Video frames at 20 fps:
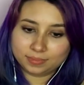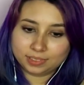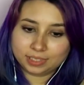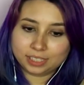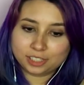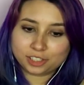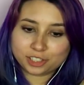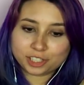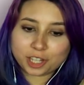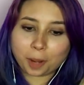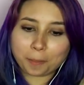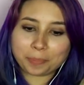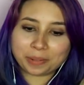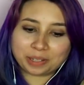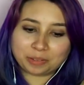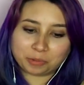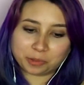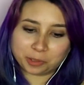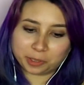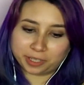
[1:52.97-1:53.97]
Stop
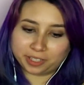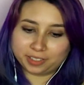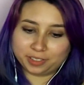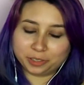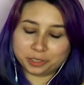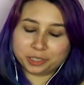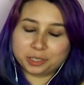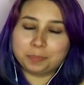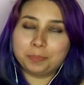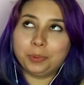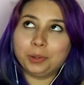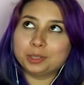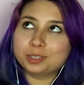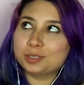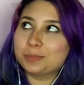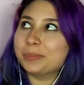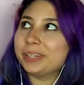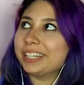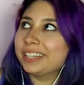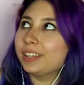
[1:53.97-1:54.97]
it, Ward. You're supposed to
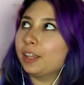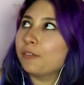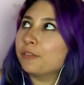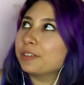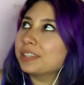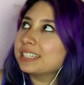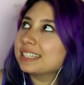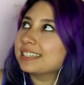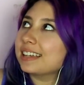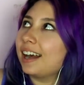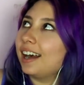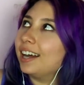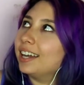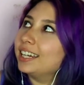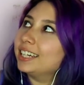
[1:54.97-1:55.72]
be in love with Sky.